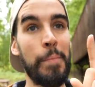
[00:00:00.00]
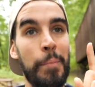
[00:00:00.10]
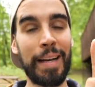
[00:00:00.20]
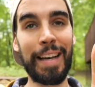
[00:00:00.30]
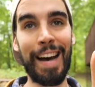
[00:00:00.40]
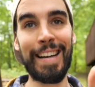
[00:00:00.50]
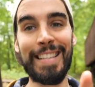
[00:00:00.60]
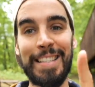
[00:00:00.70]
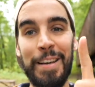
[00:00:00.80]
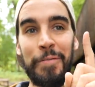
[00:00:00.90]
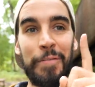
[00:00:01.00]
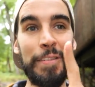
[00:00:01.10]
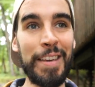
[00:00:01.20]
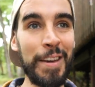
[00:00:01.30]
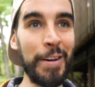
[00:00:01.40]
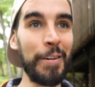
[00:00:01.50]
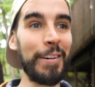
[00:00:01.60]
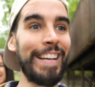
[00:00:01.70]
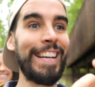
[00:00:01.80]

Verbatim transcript: But guys, the view